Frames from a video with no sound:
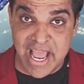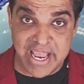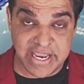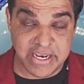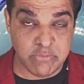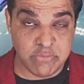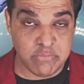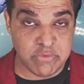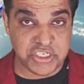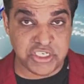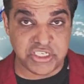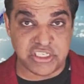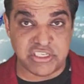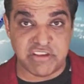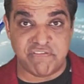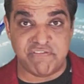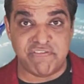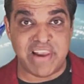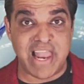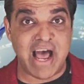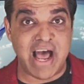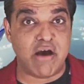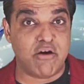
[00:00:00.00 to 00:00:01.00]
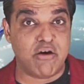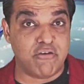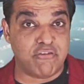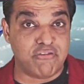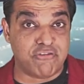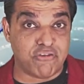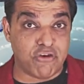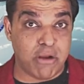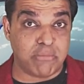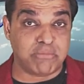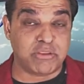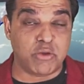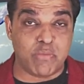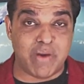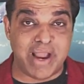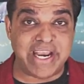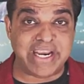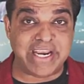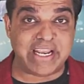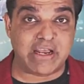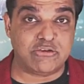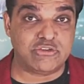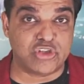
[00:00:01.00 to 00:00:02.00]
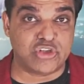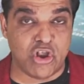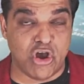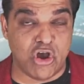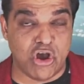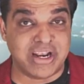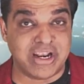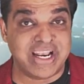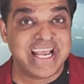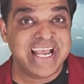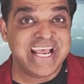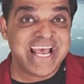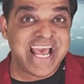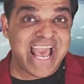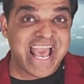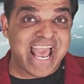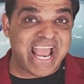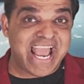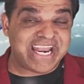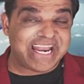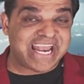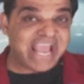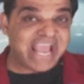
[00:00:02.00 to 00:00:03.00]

of Ignition Time, specifically all the states